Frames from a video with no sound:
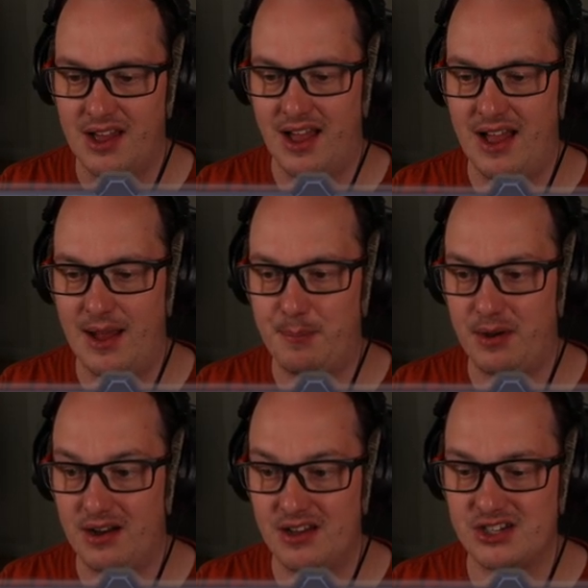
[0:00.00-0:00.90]
Uh,
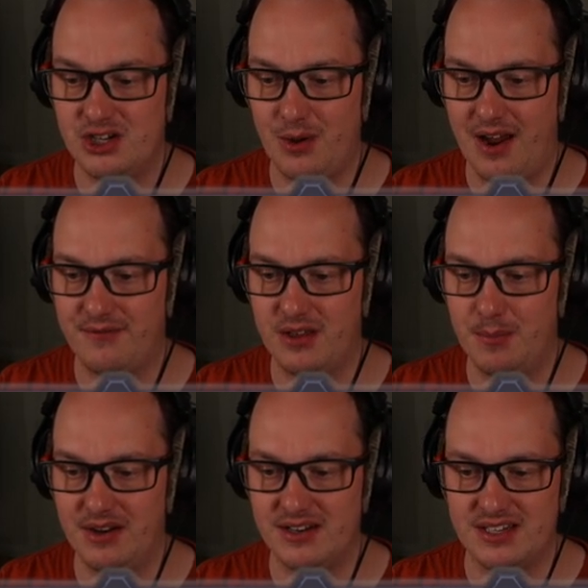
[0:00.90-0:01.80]
plus, you have the
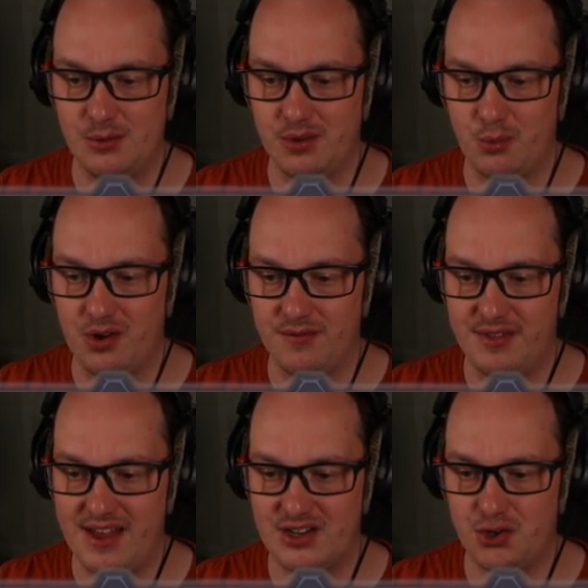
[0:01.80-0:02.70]
ability with one
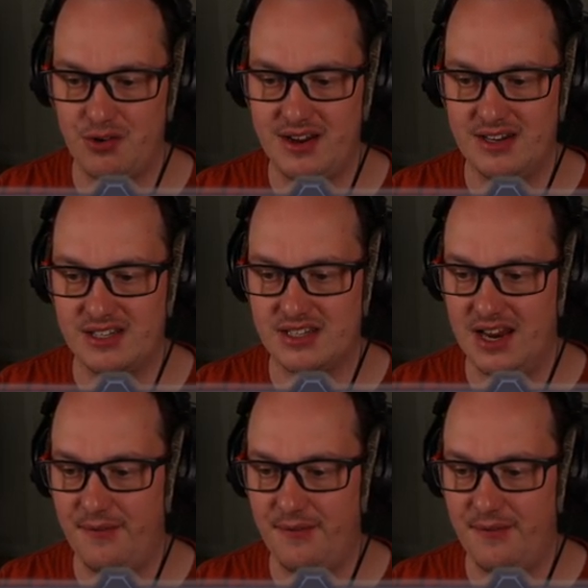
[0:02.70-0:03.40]
of their traits,